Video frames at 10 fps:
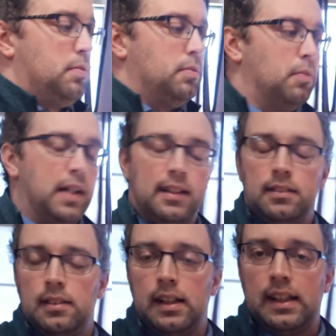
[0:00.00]

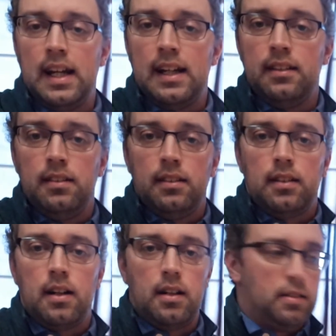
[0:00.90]
Well, again,
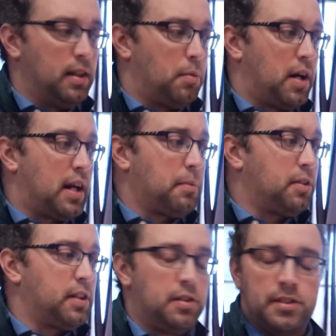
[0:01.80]
the one I'm
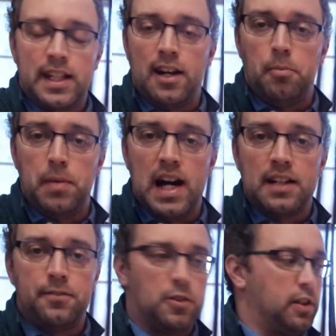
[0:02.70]
going to use count back
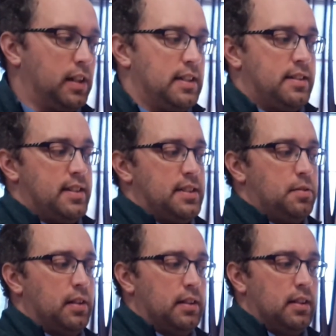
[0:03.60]
for is this
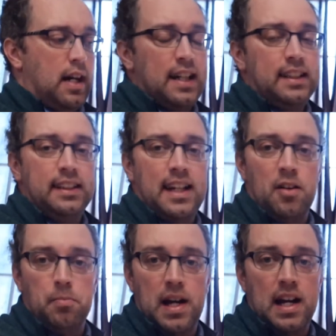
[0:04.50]
one. I can
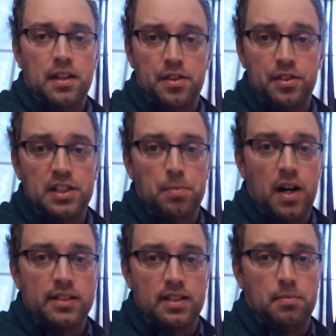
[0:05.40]
count back 3
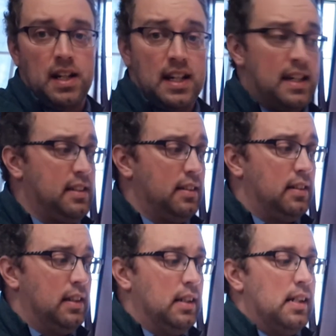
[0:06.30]
spots in my head.
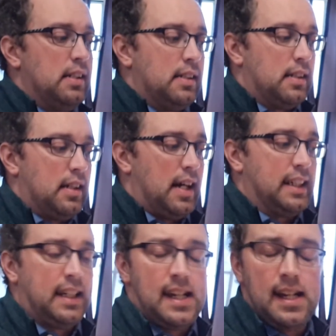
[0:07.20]
I
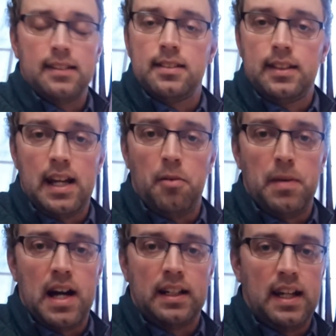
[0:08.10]
can't count
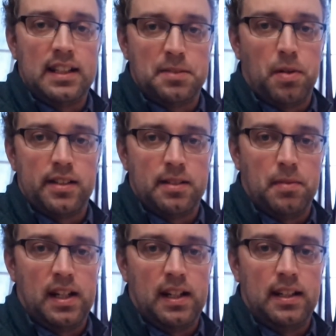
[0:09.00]
back 8 spots in
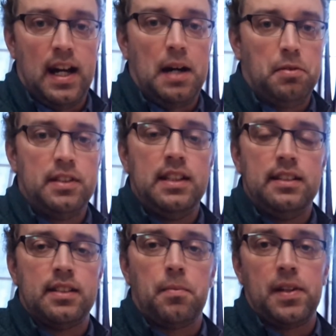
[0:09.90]
my head. I would need
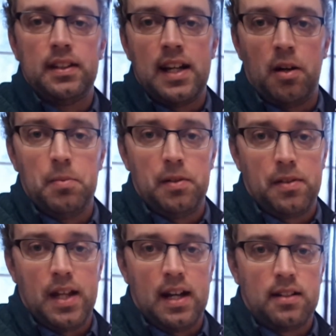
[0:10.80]
something to help me with
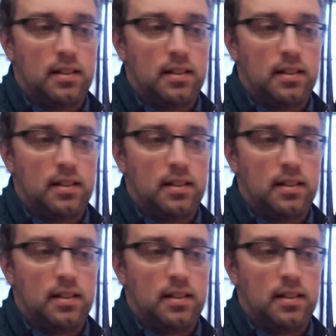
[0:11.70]
that.